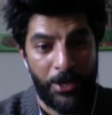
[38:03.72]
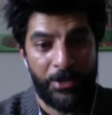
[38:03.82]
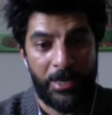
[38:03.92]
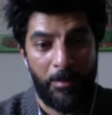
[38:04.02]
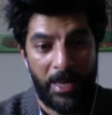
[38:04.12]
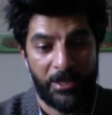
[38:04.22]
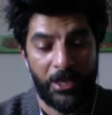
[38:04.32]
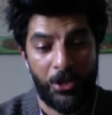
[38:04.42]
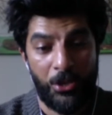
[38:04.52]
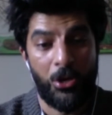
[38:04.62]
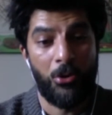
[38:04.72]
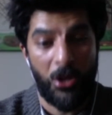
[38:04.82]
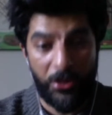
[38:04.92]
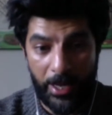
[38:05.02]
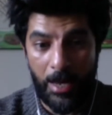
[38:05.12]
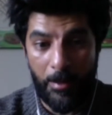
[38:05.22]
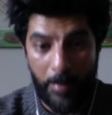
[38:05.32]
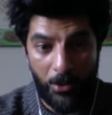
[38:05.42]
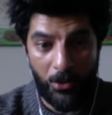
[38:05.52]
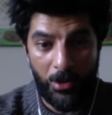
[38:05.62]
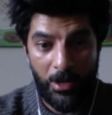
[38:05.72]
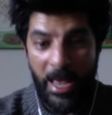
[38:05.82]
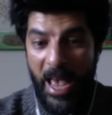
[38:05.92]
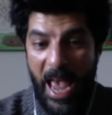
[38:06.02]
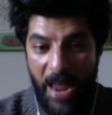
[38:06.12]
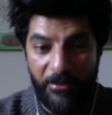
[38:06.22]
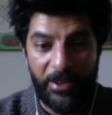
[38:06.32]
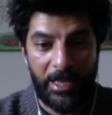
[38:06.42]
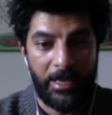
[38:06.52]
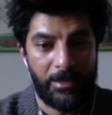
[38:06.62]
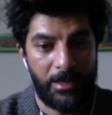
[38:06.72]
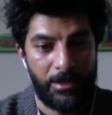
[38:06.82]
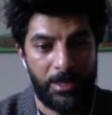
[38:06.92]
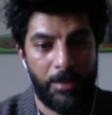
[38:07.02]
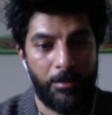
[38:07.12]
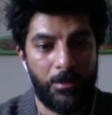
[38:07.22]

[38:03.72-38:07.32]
in a place that you know nothing about. Everything is going to seem